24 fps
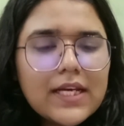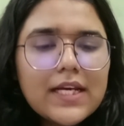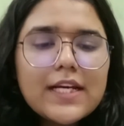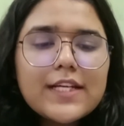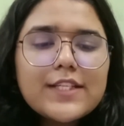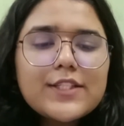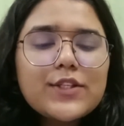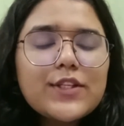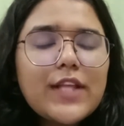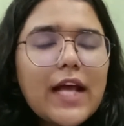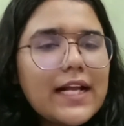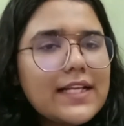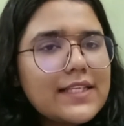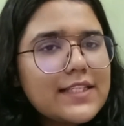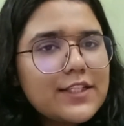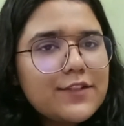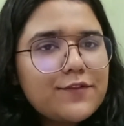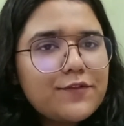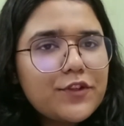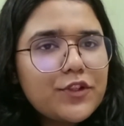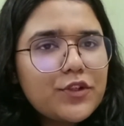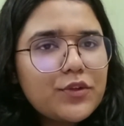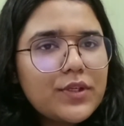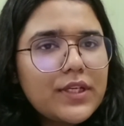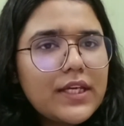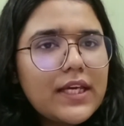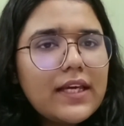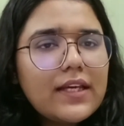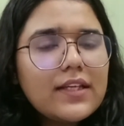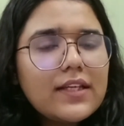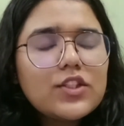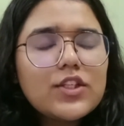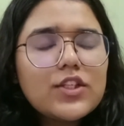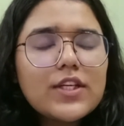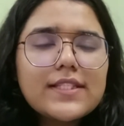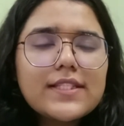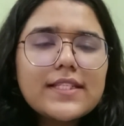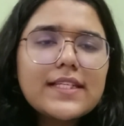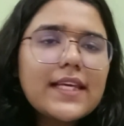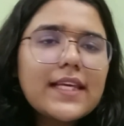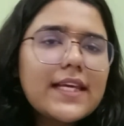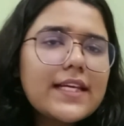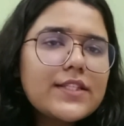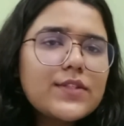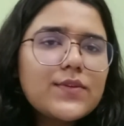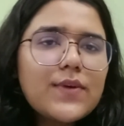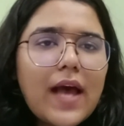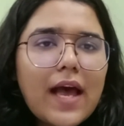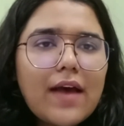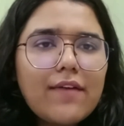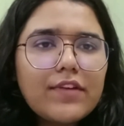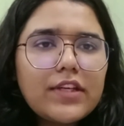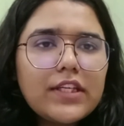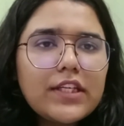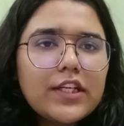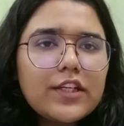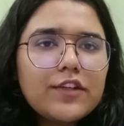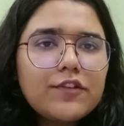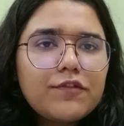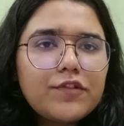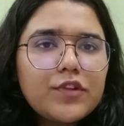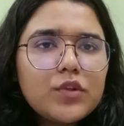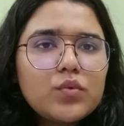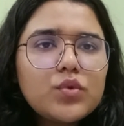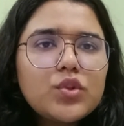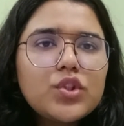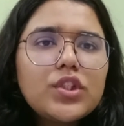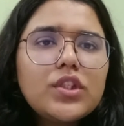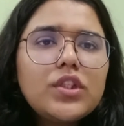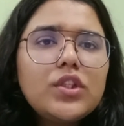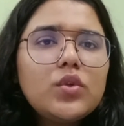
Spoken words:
So that's it for today. Just in case you have any confusion,